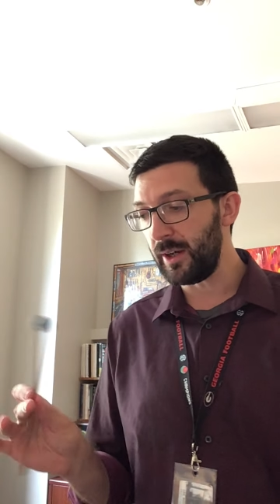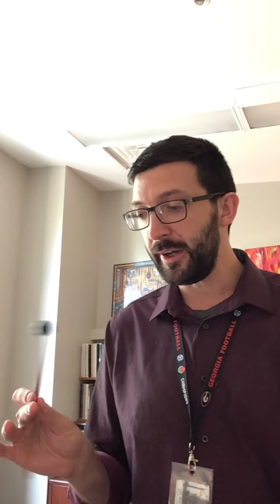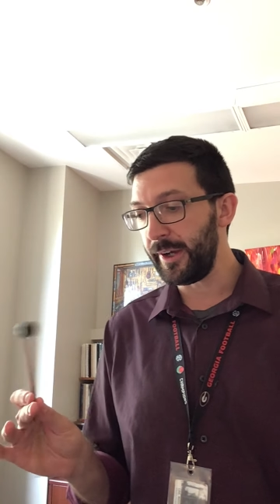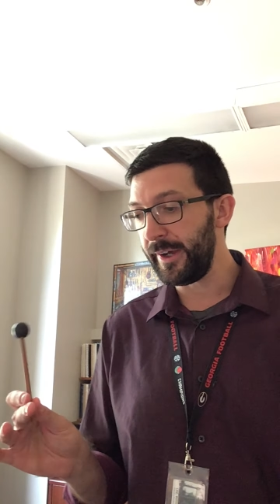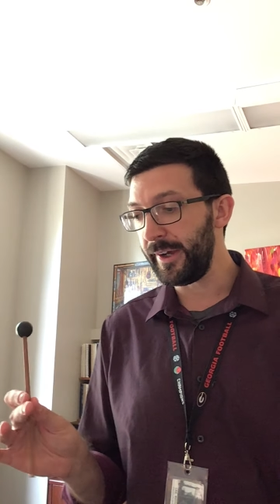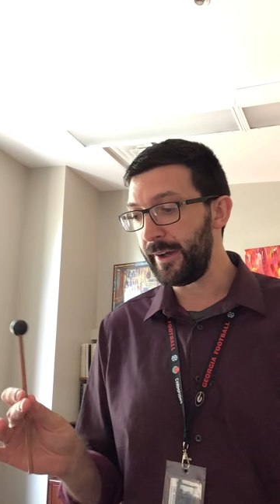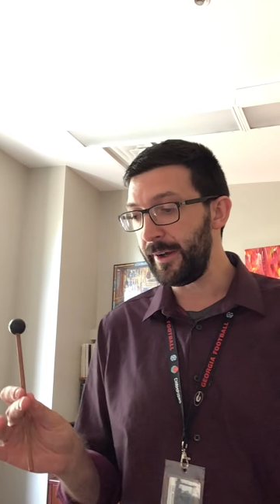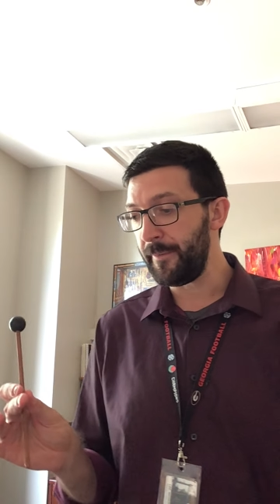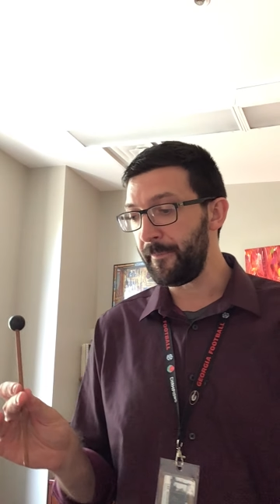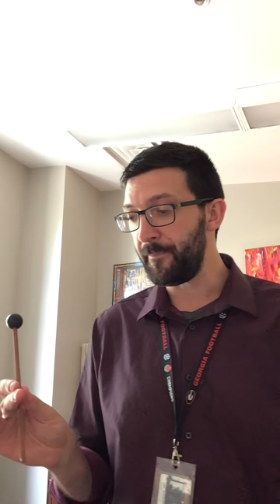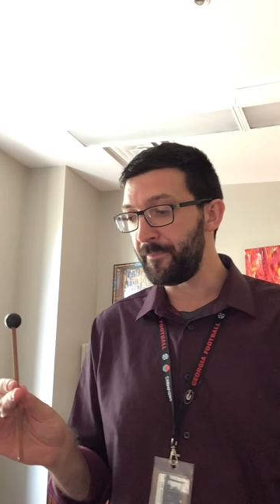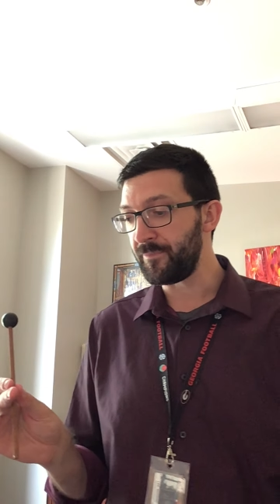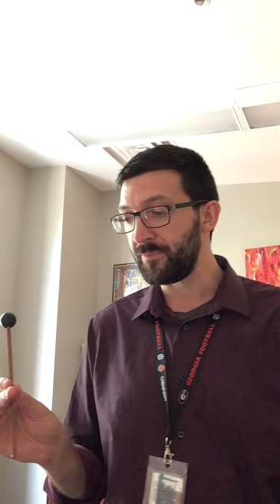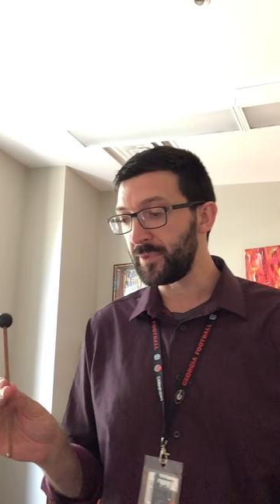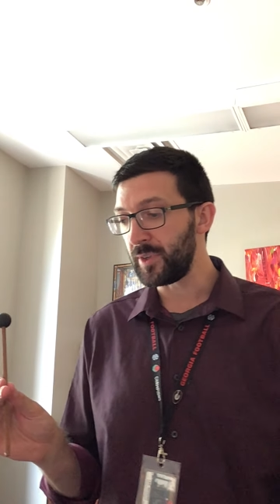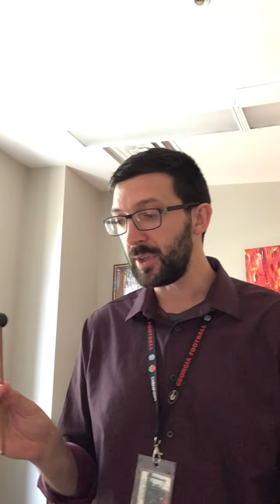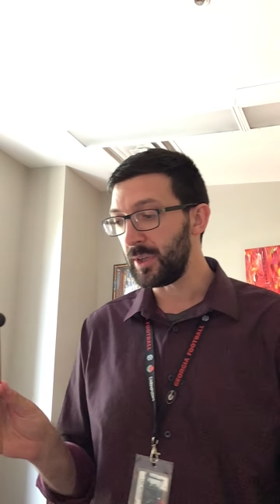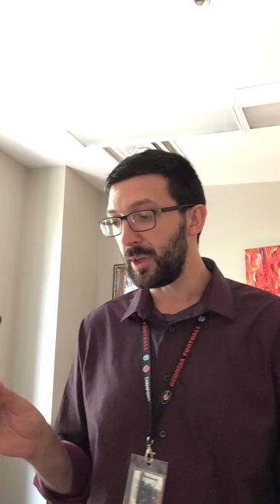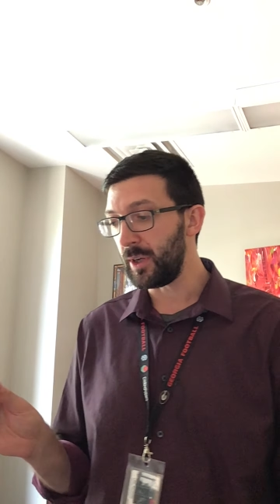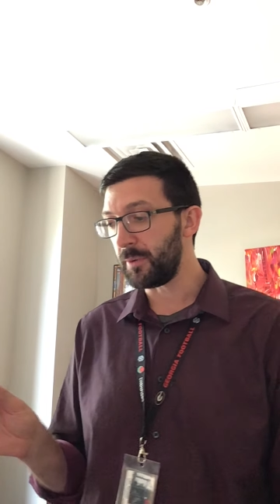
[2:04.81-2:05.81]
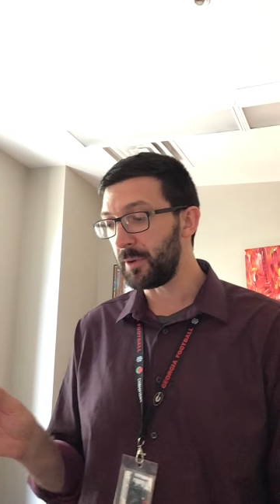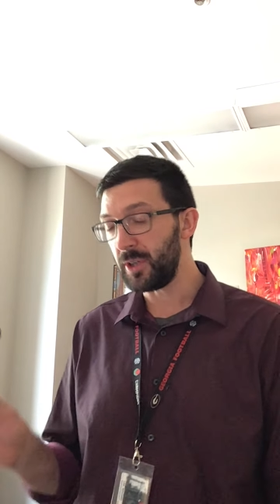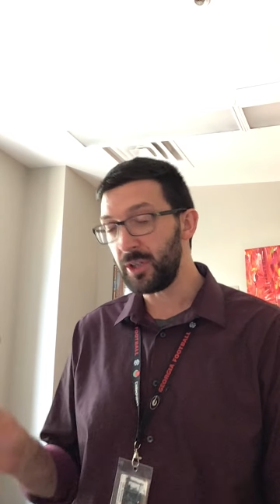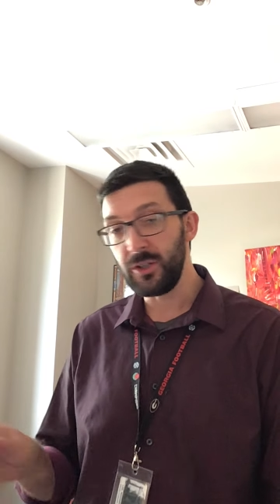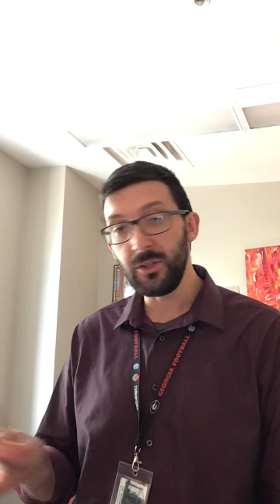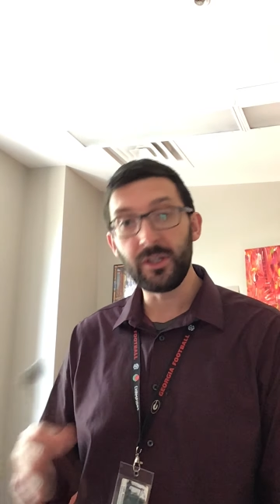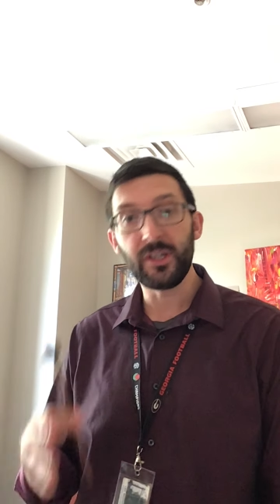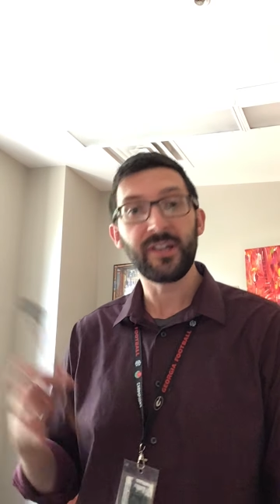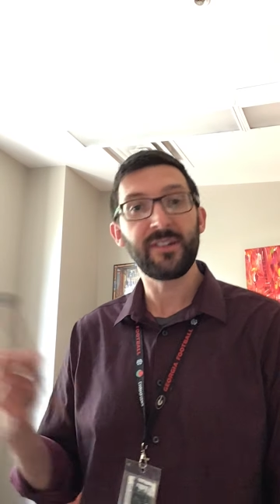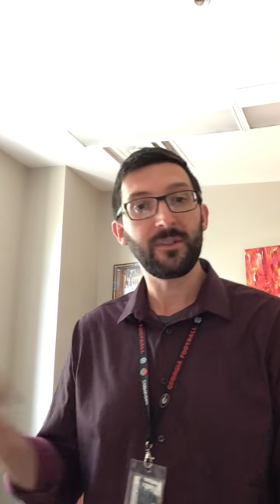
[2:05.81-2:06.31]
I'm going to
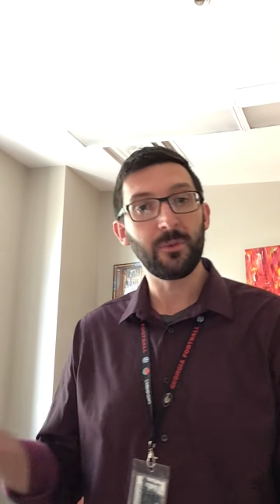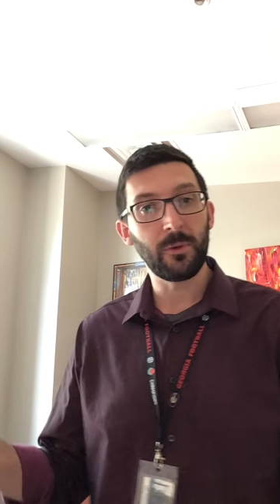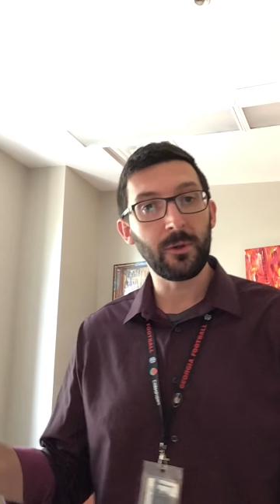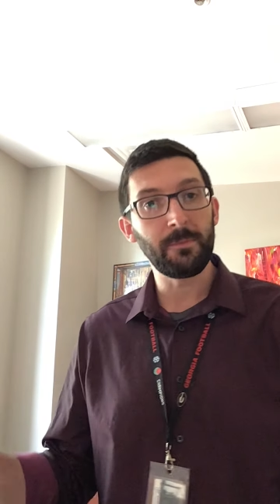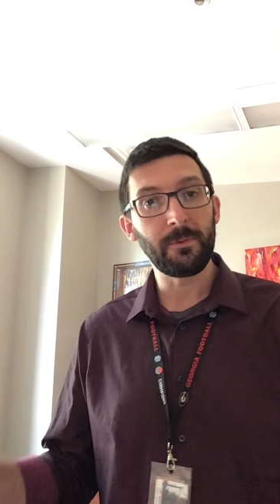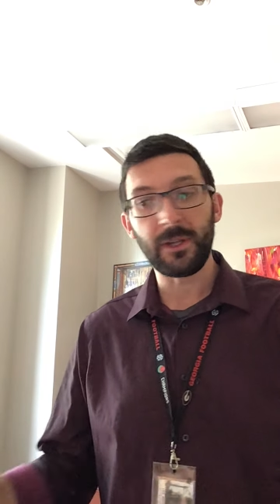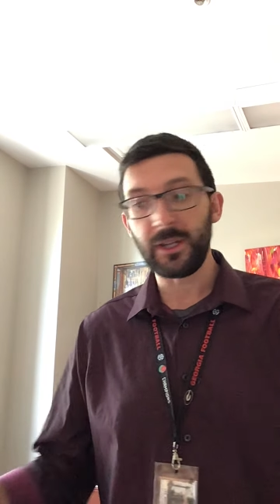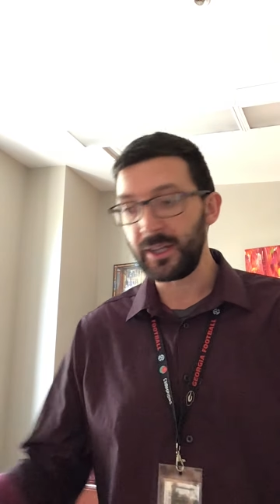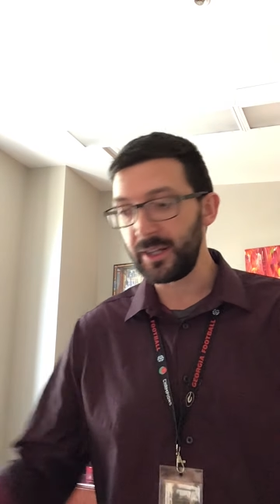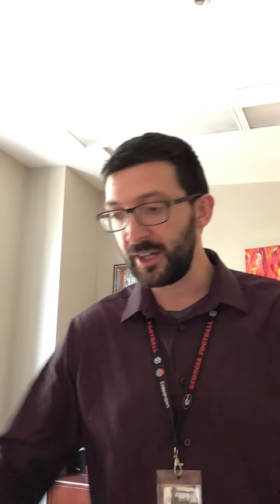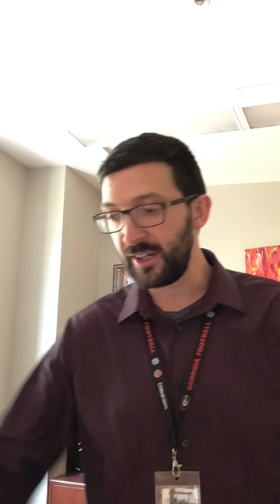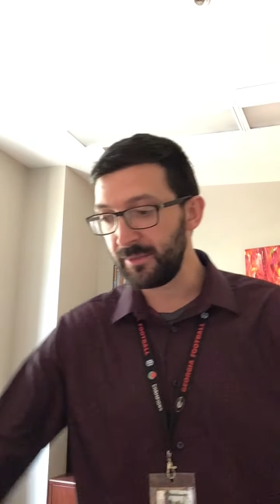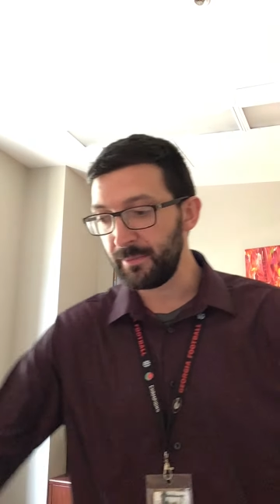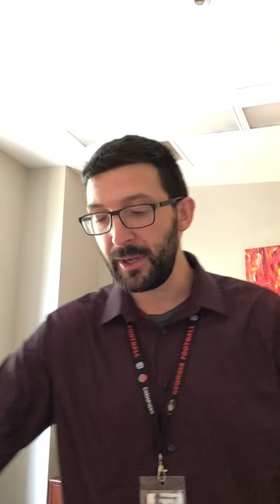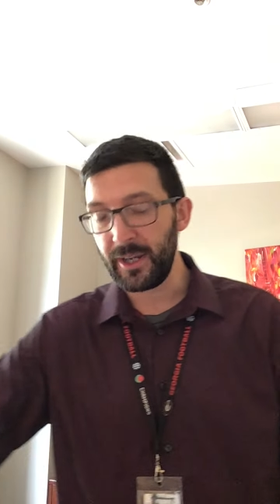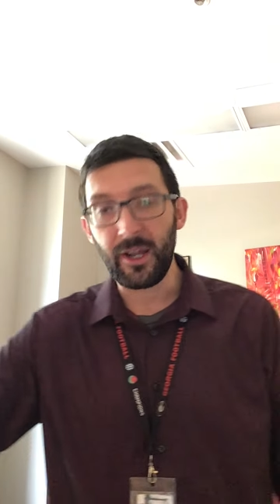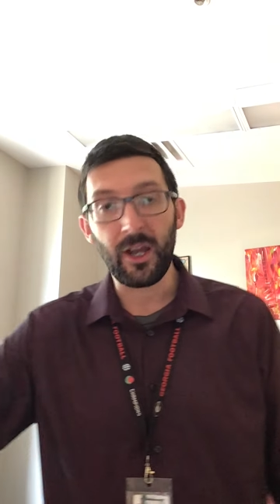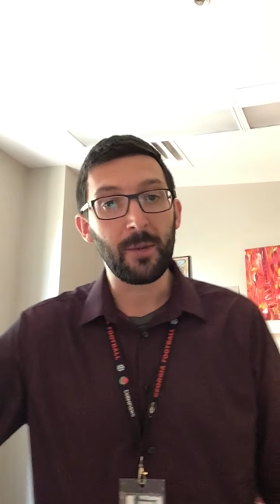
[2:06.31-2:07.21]
utilize the wood block as my